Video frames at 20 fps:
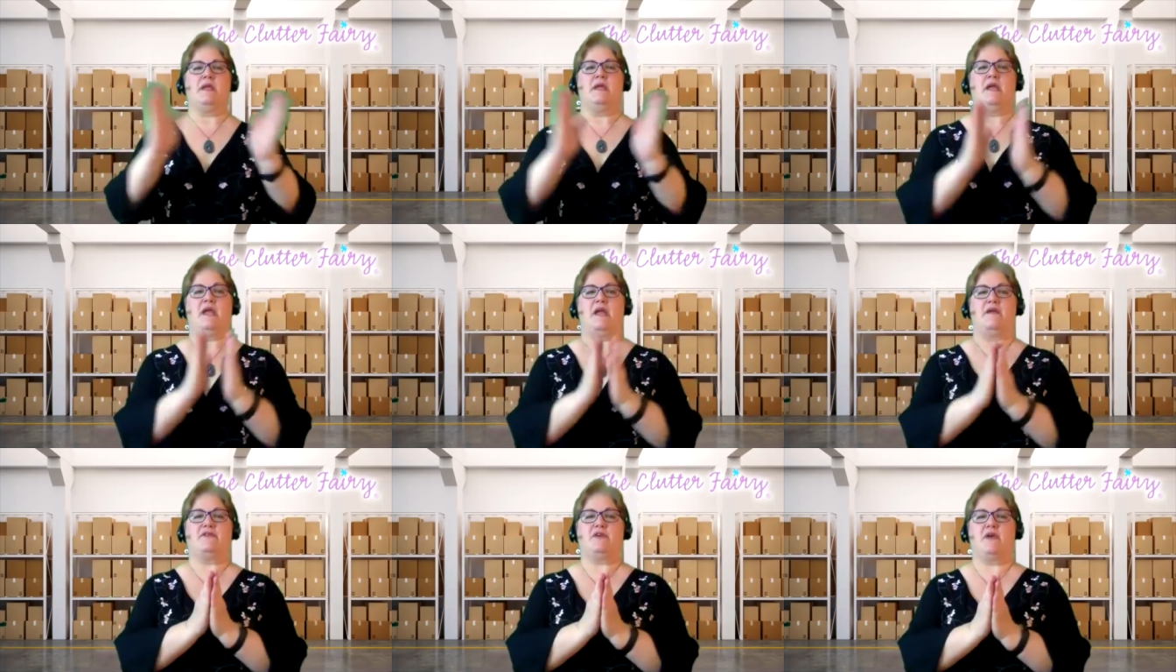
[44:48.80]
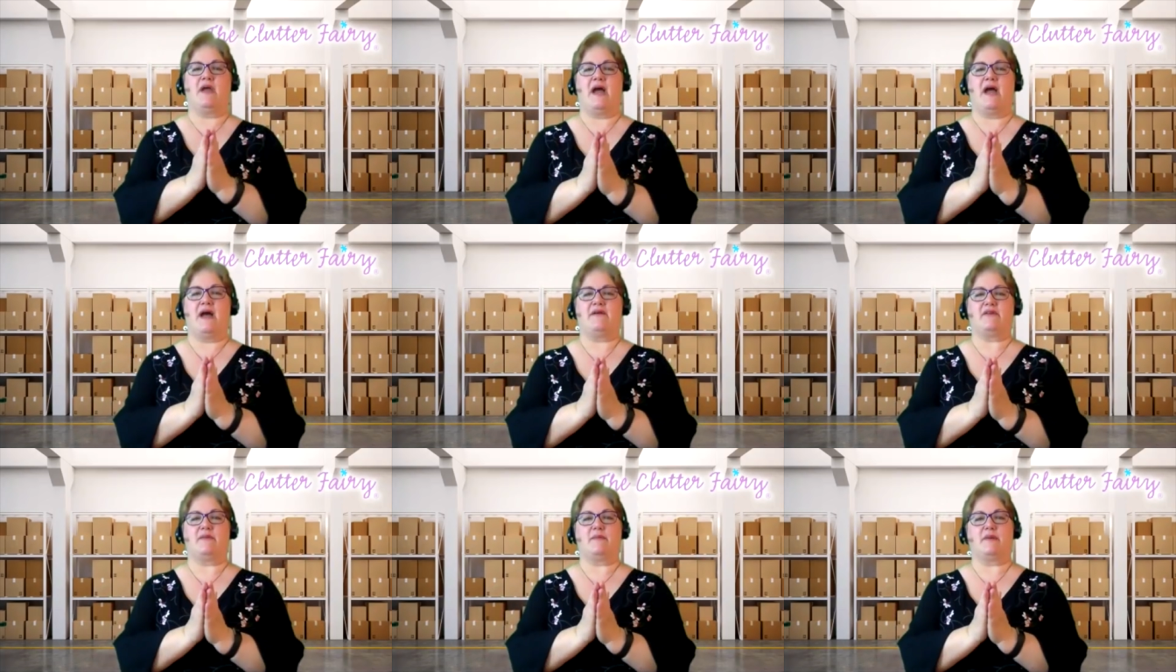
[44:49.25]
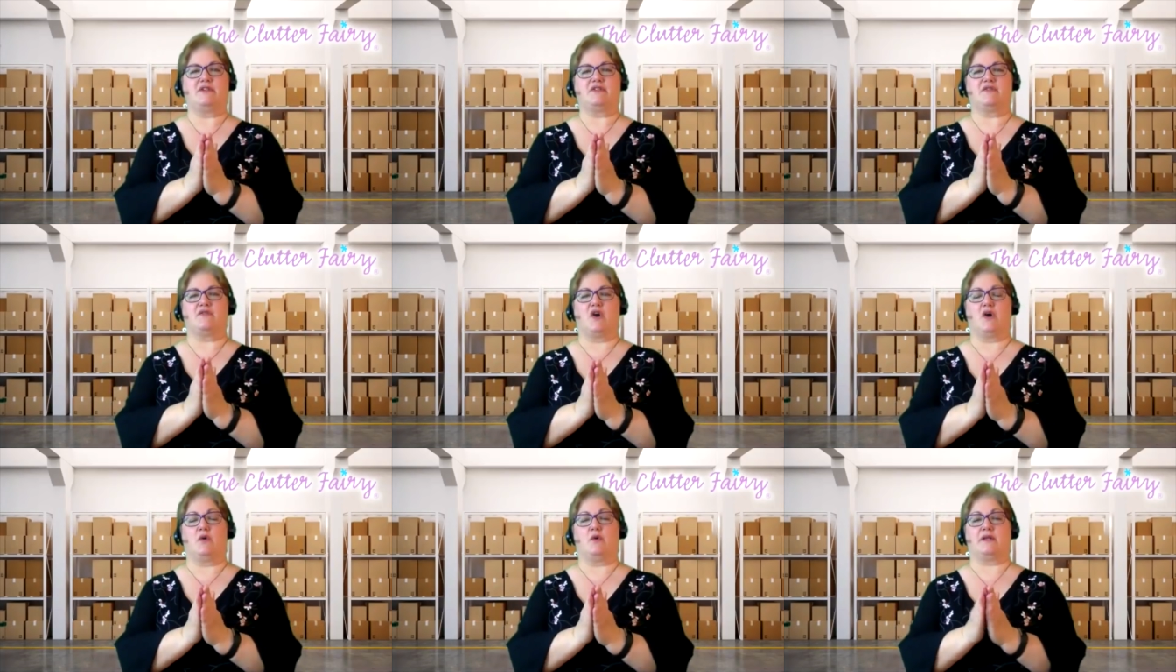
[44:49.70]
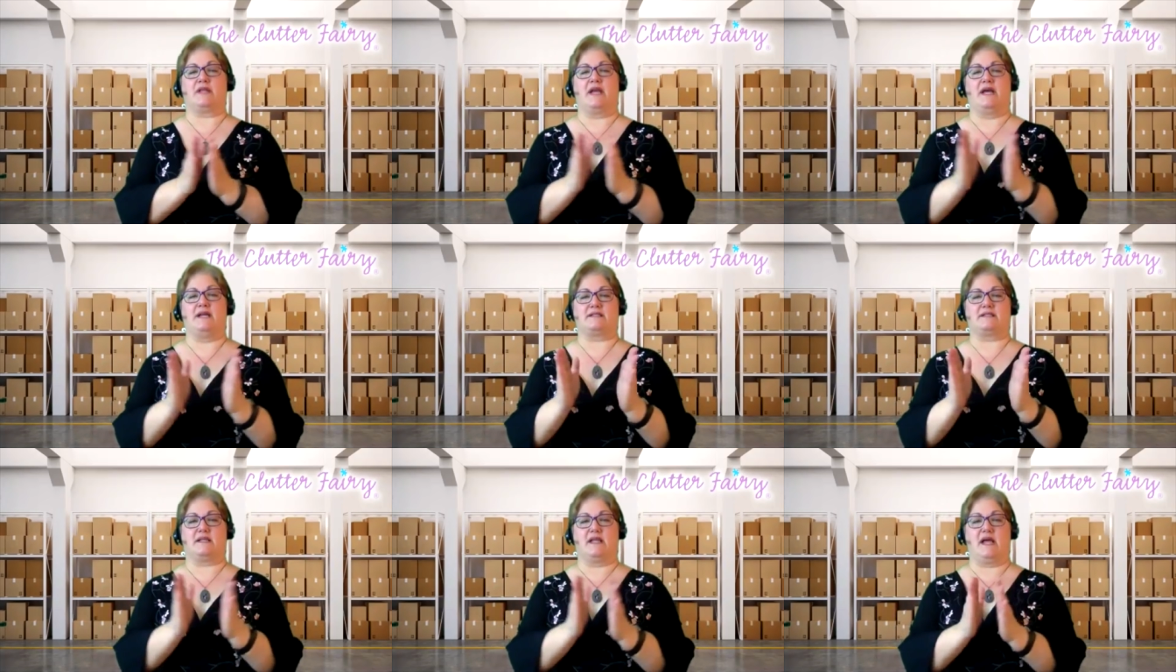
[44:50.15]
If you have a bunch of artwork that
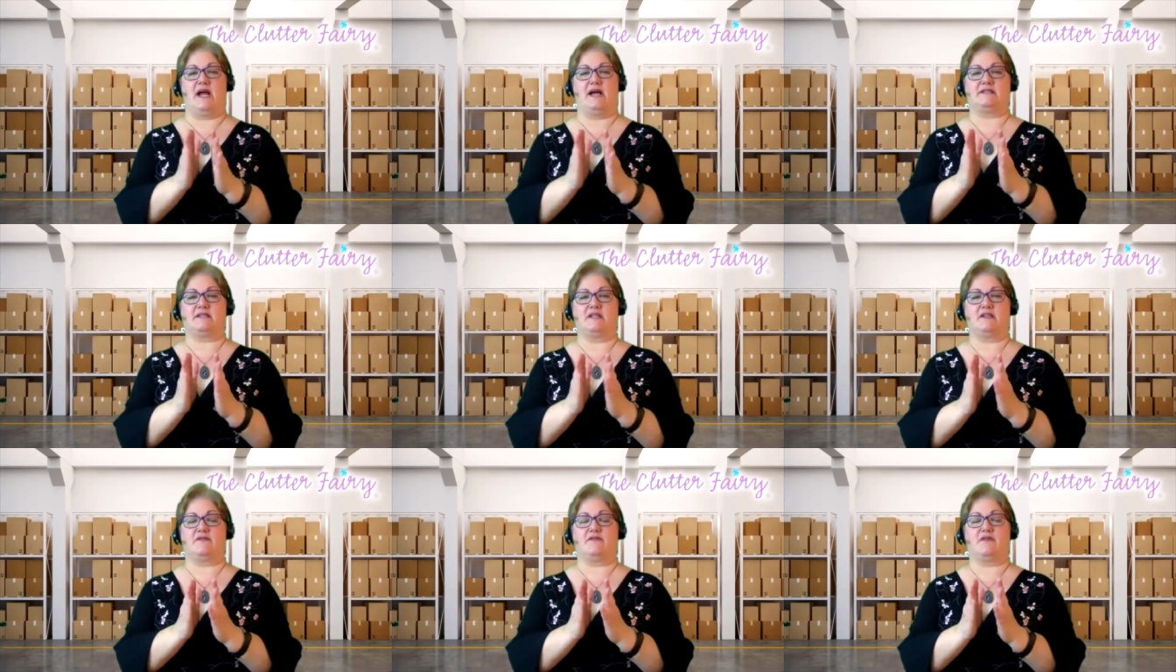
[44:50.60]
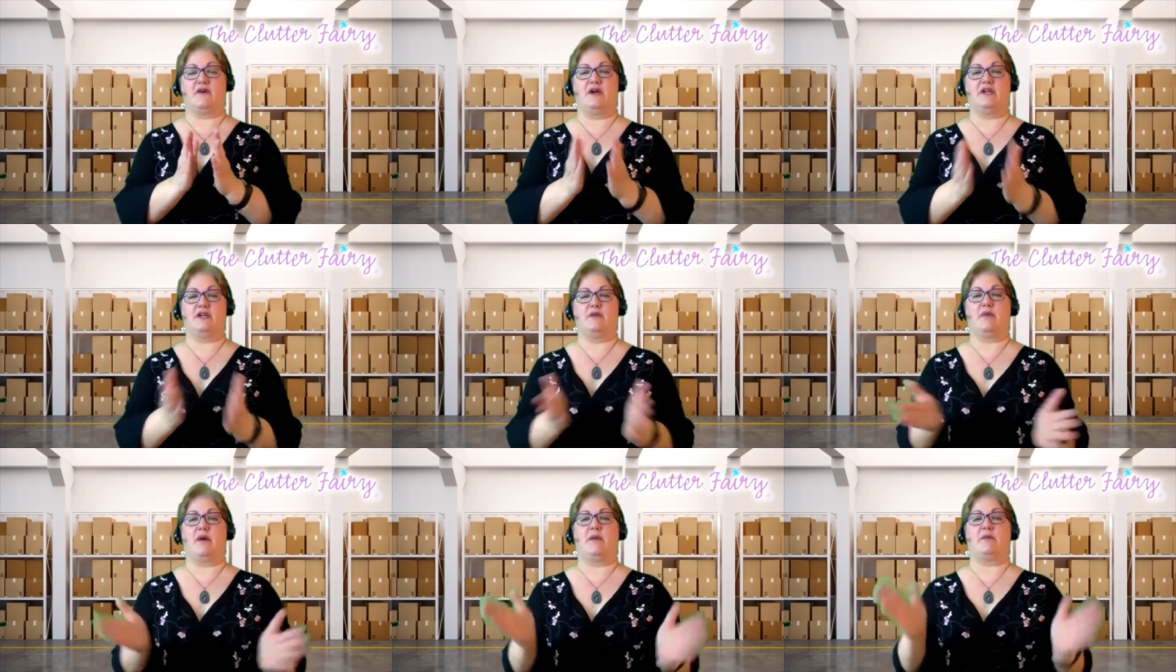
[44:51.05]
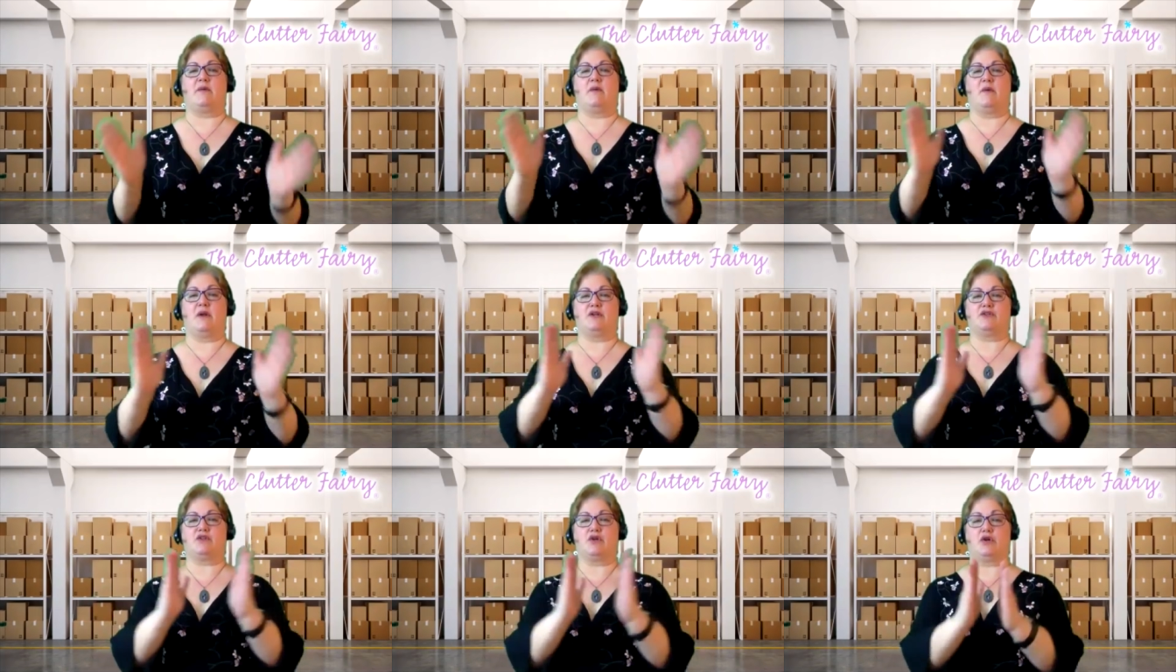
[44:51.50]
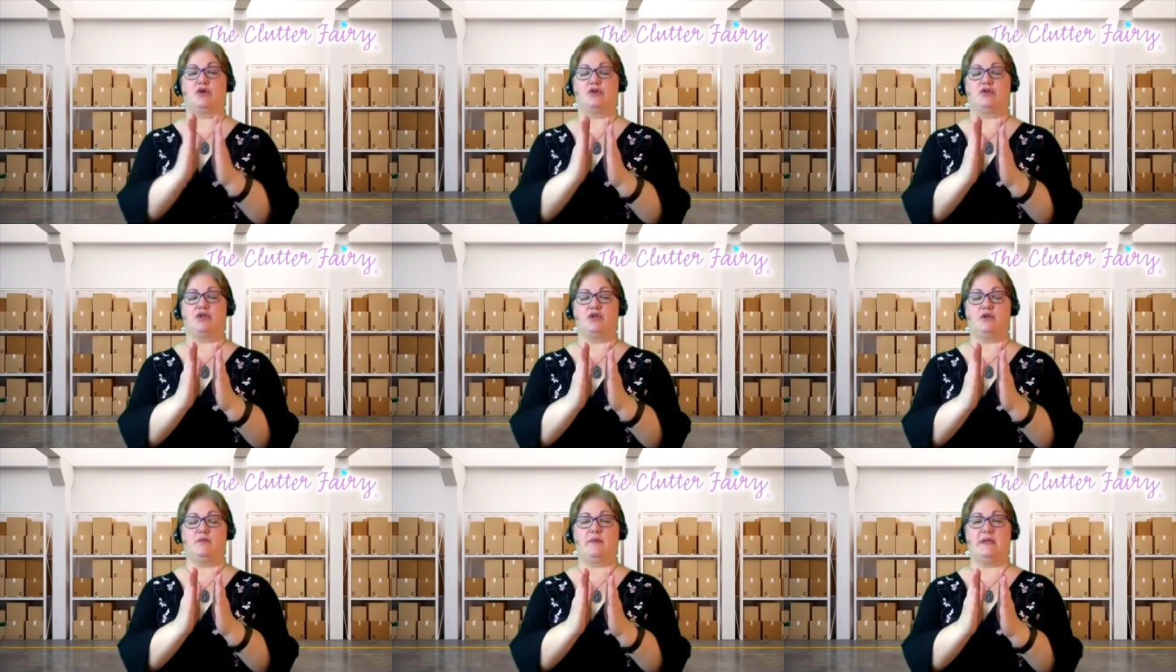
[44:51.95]
has glass on the front, you probably want to turn
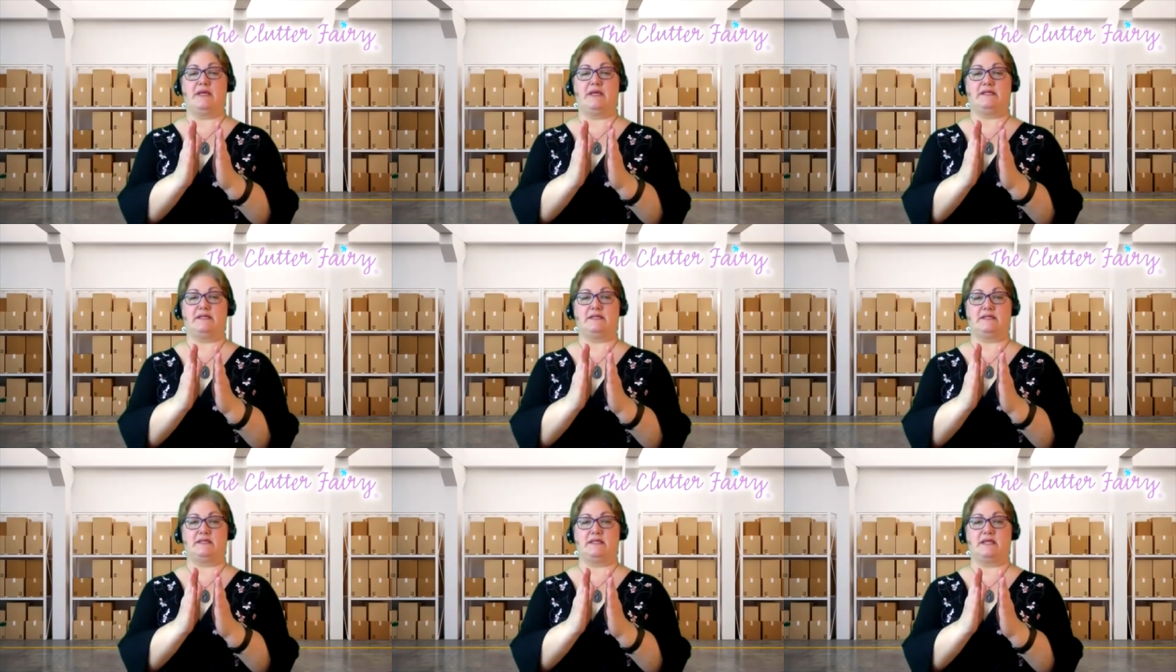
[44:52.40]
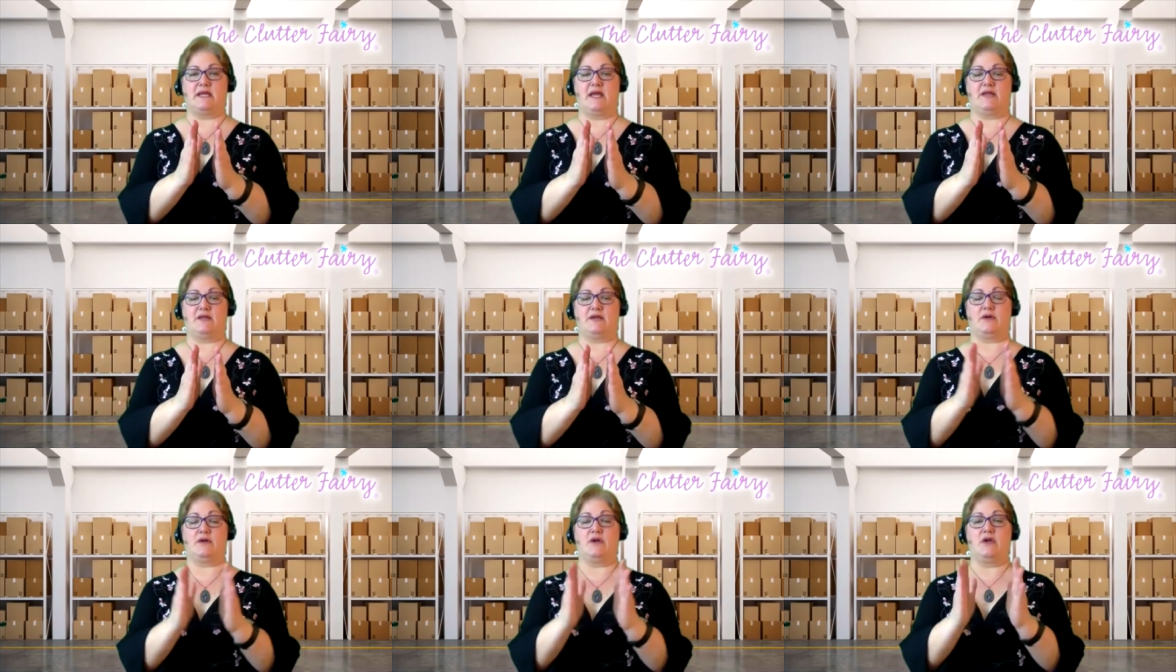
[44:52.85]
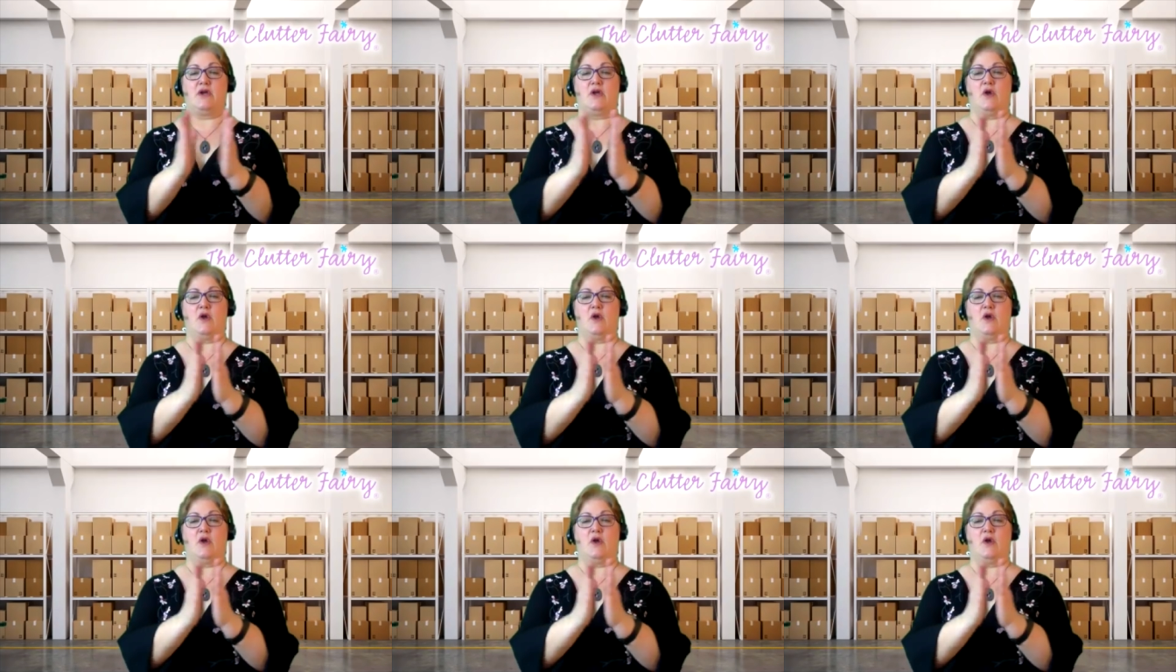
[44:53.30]
two pieces together